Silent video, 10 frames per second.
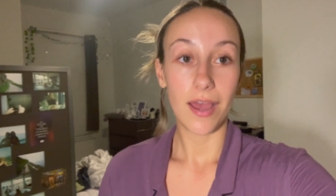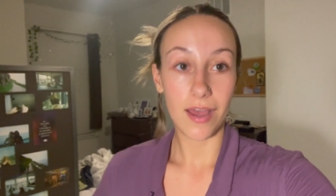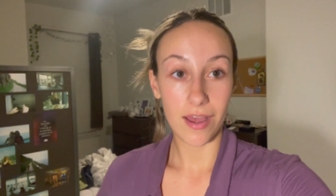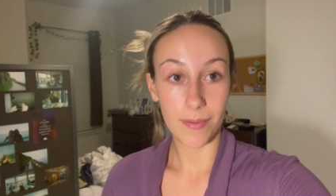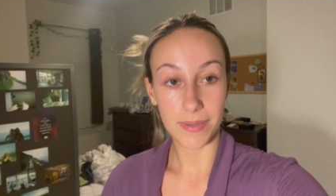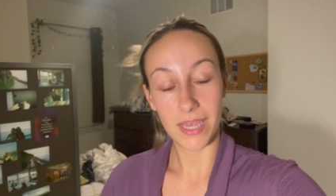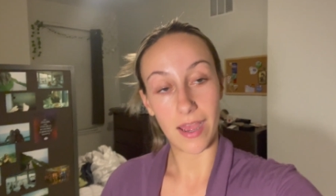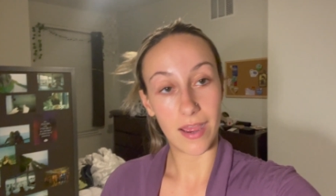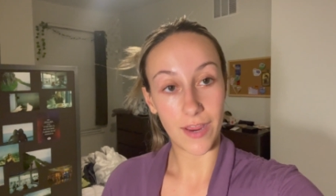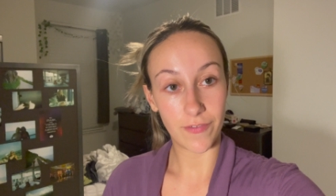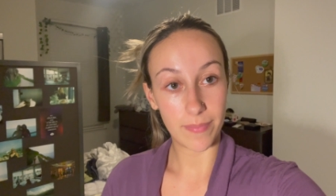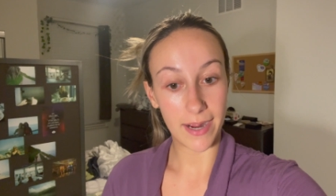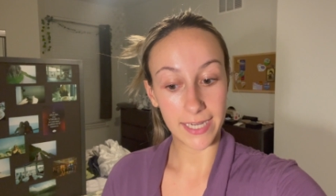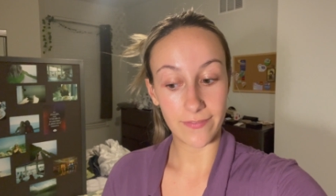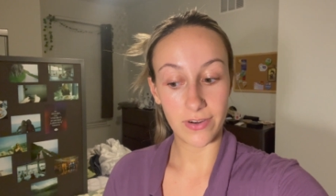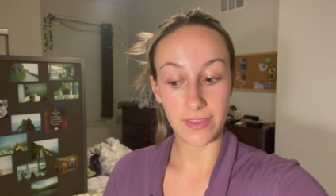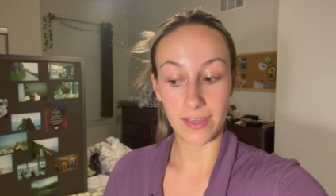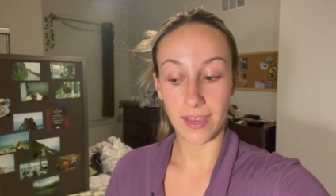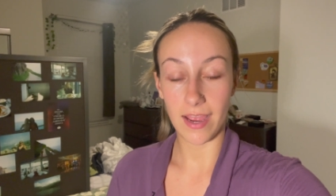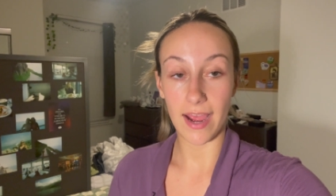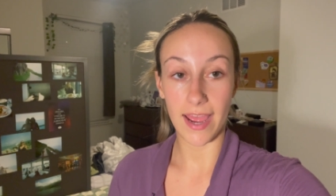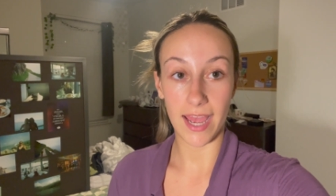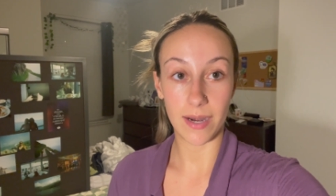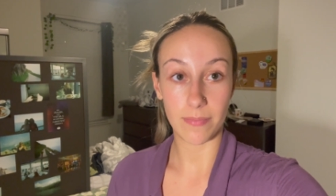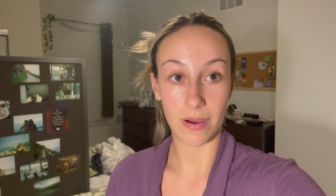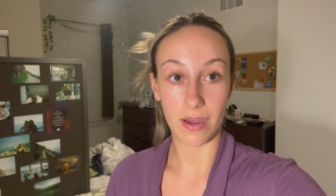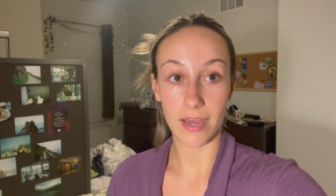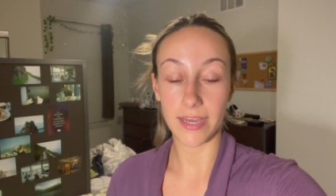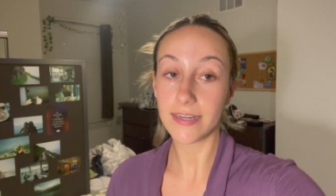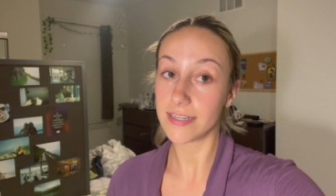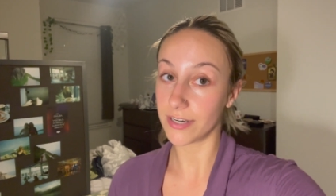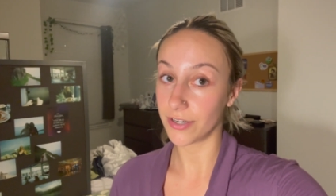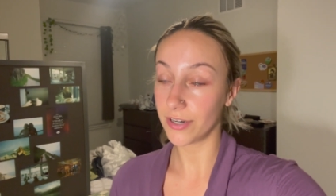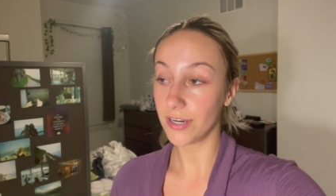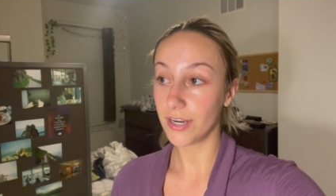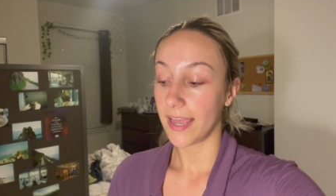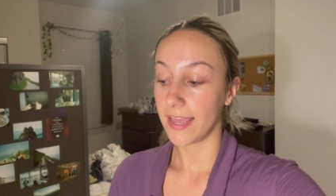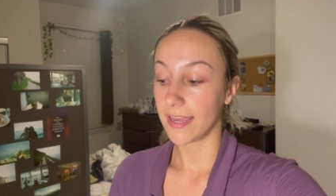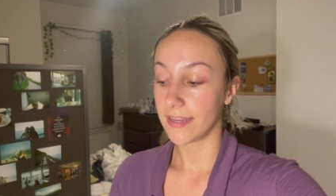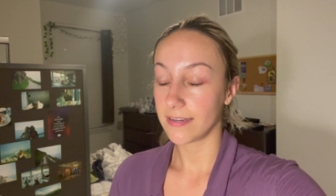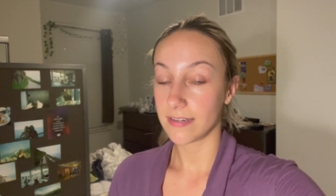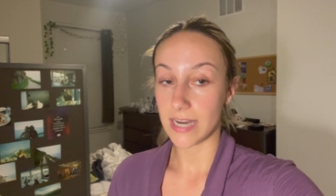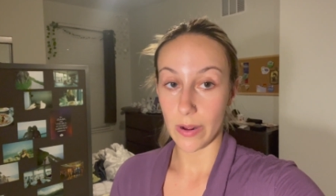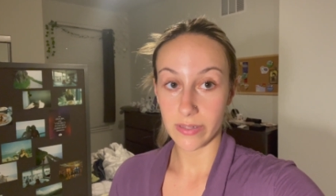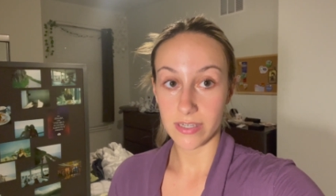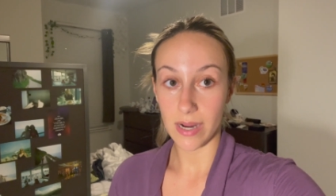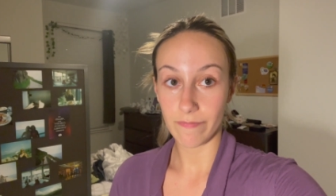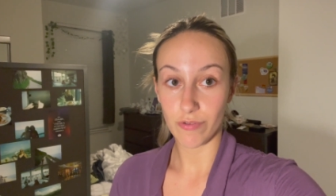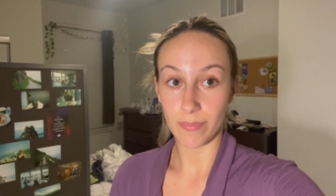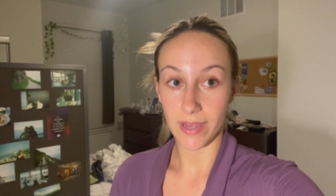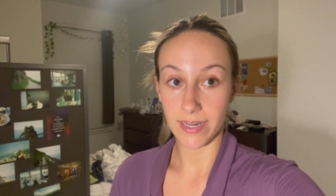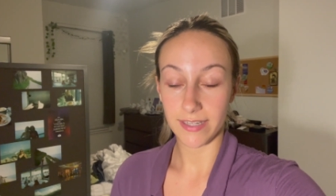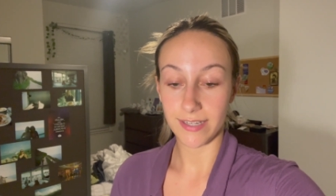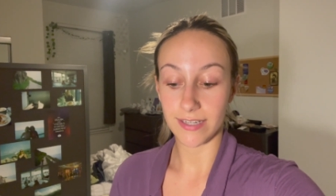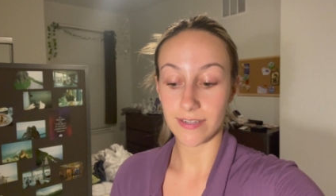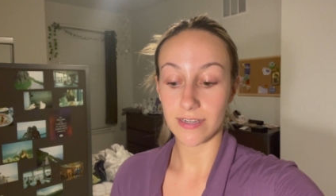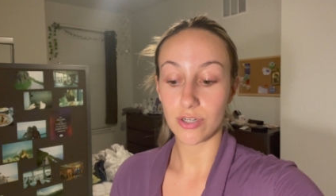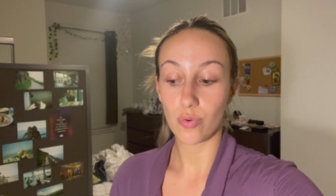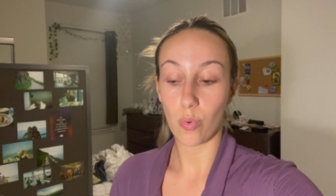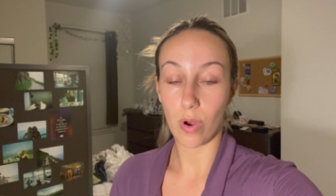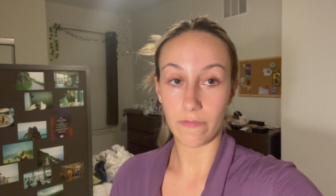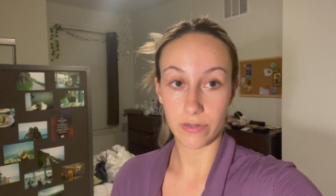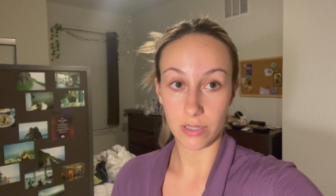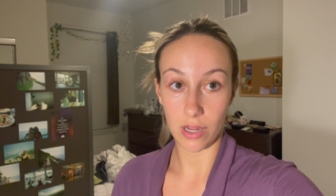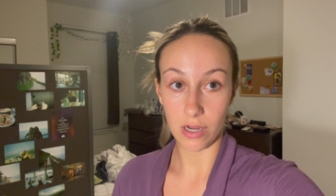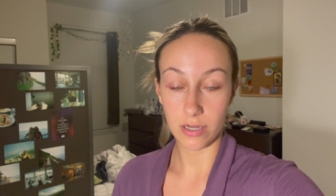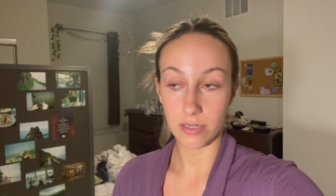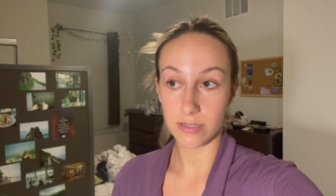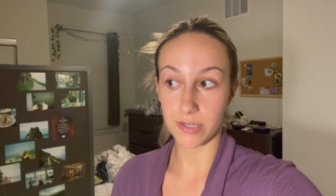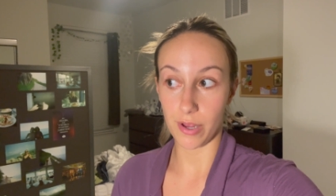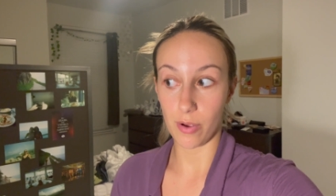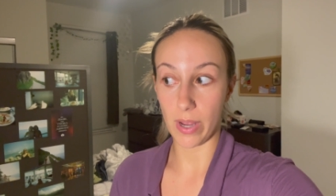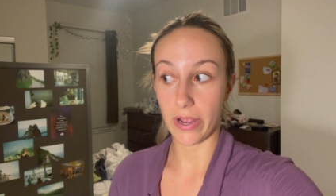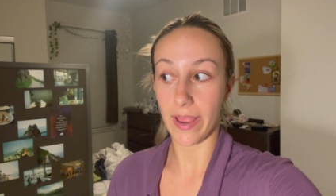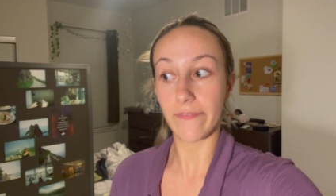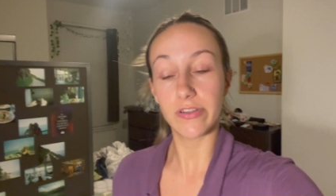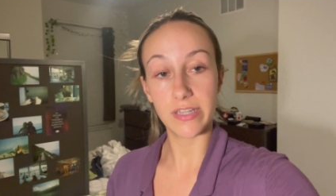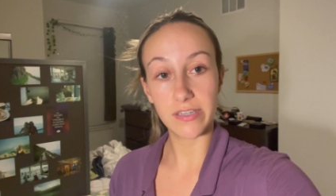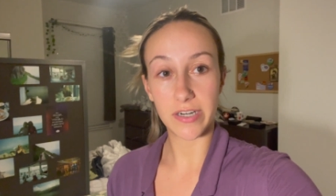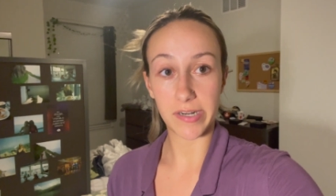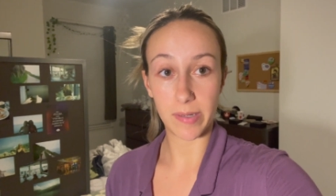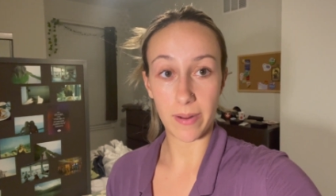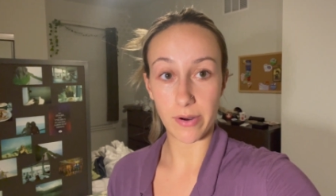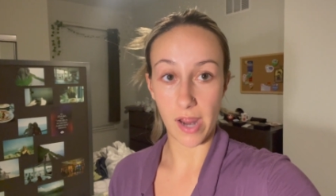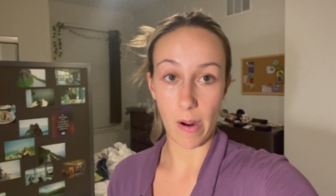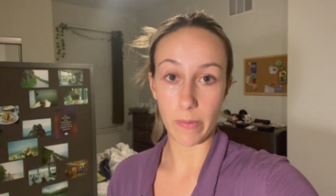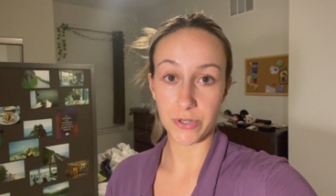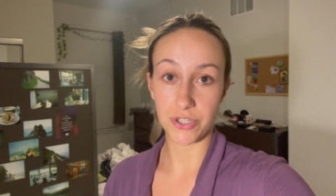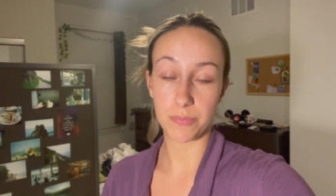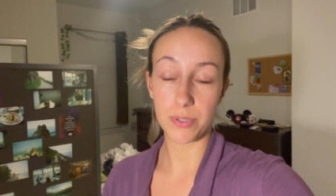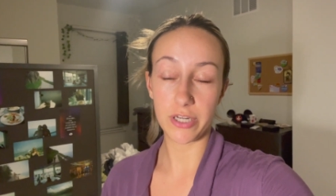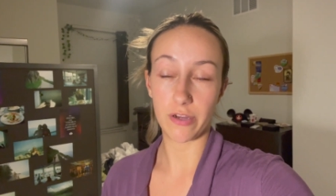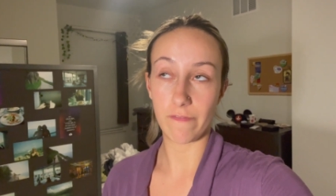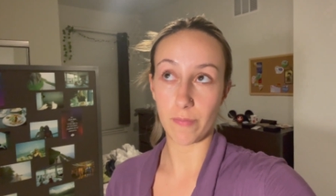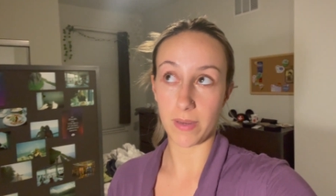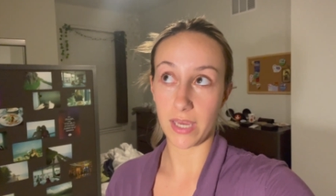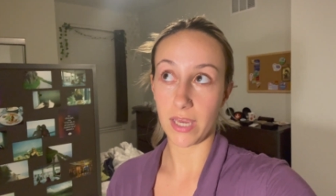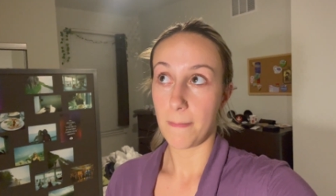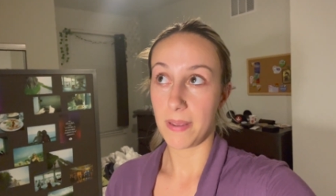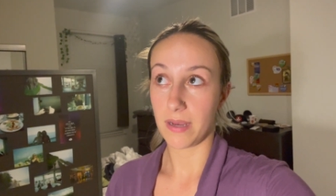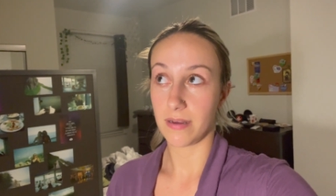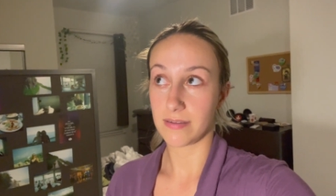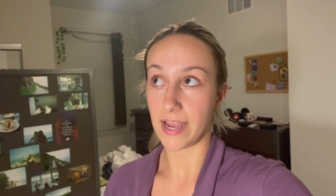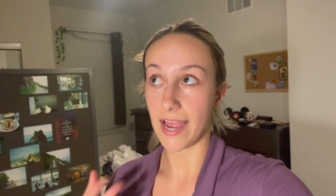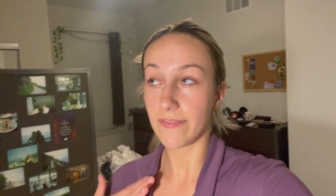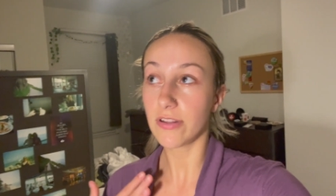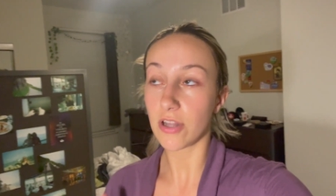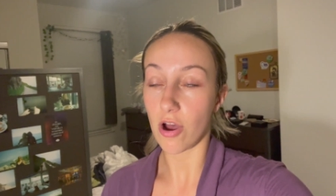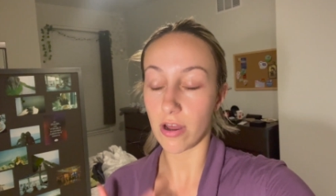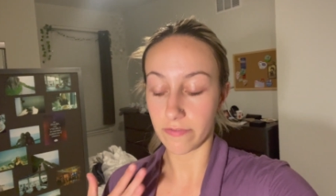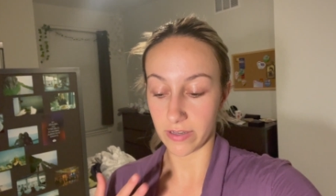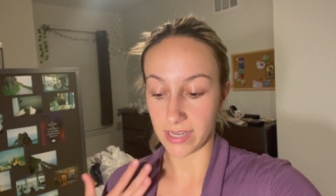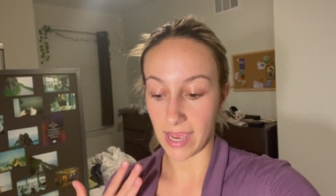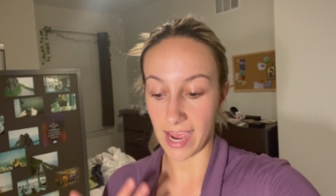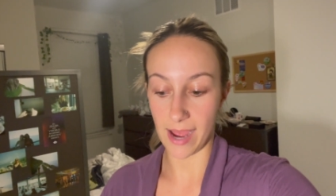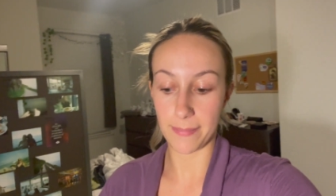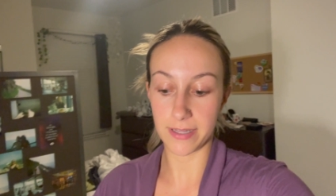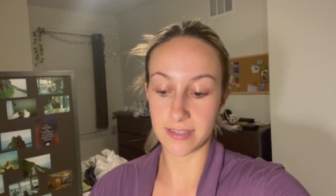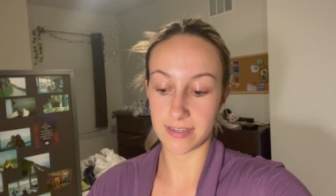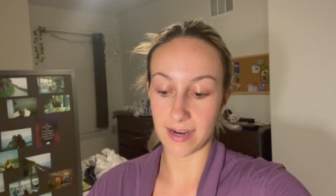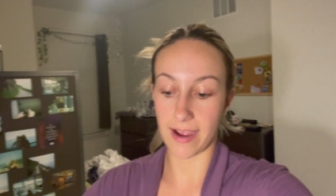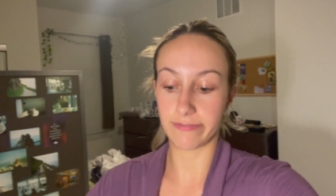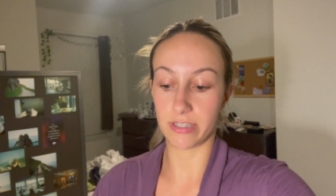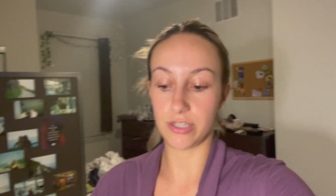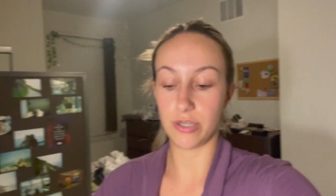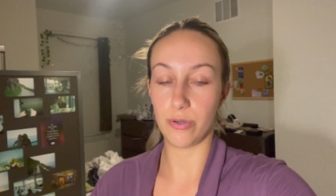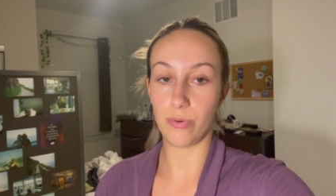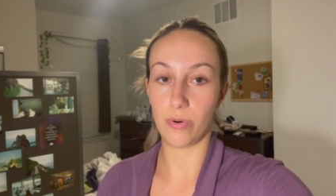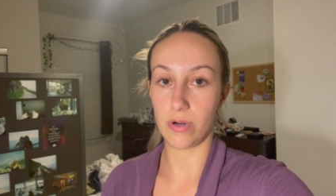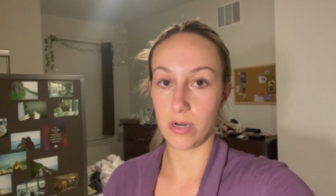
Um, yeah, I've unpacked everything. I had my dinner and now it's time for bed. It is 12 o'clock. So I got everything done in about an hour, which is pretty good for me because I have a lot of like habits that I have to do